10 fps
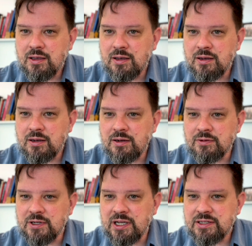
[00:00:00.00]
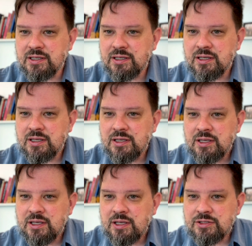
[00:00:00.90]
All right.
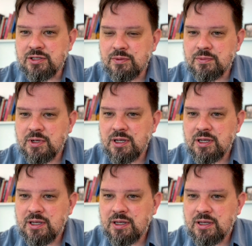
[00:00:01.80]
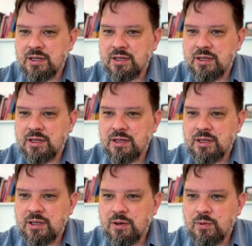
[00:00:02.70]
So
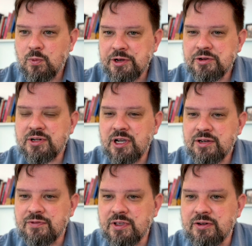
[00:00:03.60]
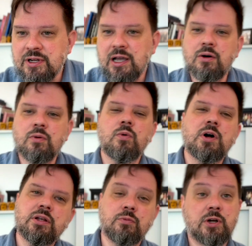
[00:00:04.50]
when you're trying to figure out
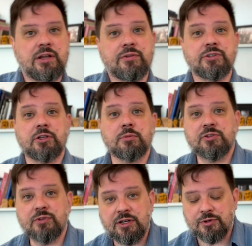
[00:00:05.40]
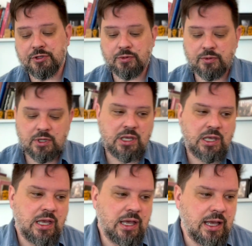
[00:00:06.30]
what kind of curriculum is right for you,
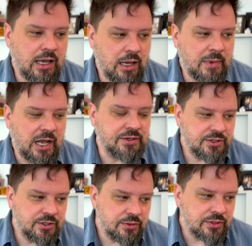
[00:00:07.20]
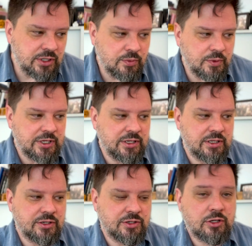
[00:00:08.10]
I do think we need
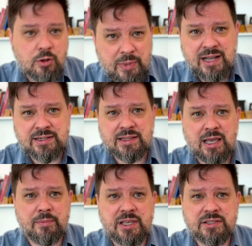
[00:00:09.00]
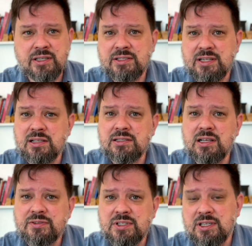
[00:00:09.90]
to go back to that basic
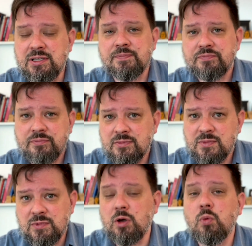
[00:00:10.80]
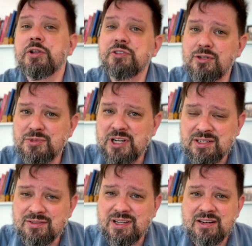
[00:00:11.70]
Stanislavski, what is your
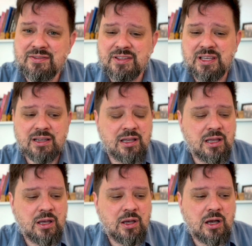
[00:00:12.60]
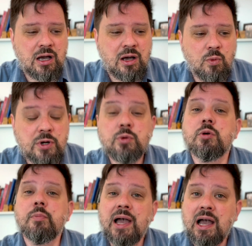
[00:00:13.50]
objective kind of thing? What do you
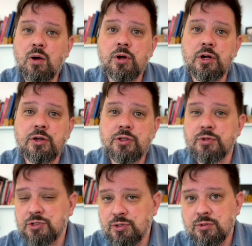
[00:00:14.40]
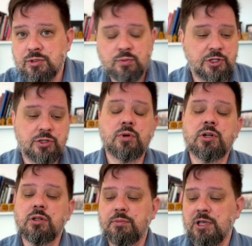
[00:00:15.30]
want to empower your students? What do you
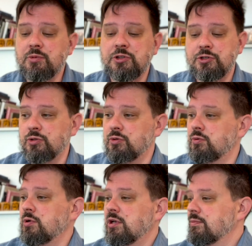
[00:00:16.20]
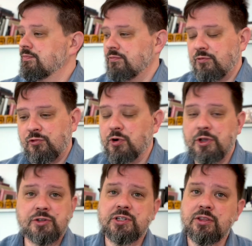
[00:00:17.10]
want to be able to do 4
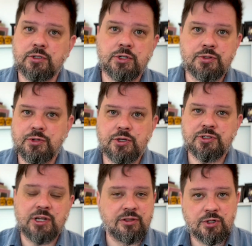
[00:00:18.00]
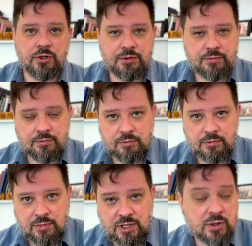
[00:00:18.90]
years down the road, 2 years down the road
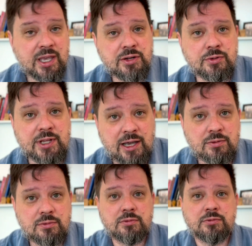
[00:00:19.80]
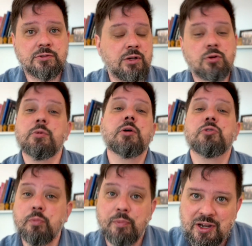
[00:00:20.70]
that you can't do now, right? Or to be able
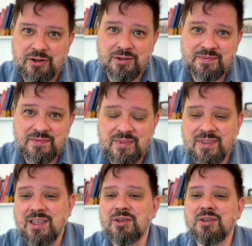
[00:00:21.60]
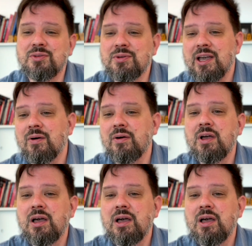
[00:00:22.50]
to do better than you can do now.